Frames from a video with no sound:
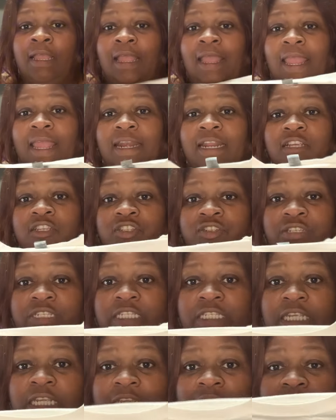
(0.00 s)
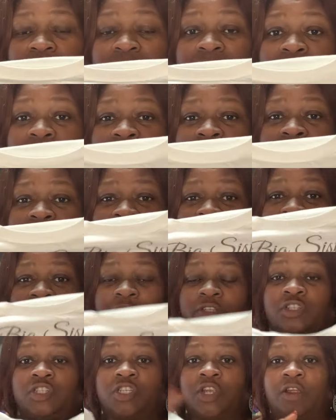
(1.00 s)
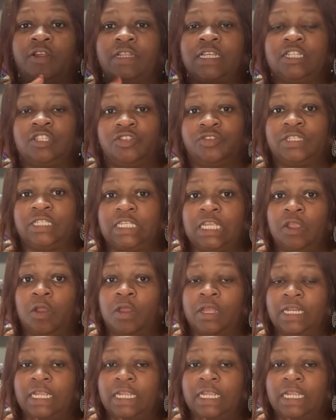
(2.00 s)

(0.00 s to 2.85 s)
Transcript: And as you see, the shirt that you see on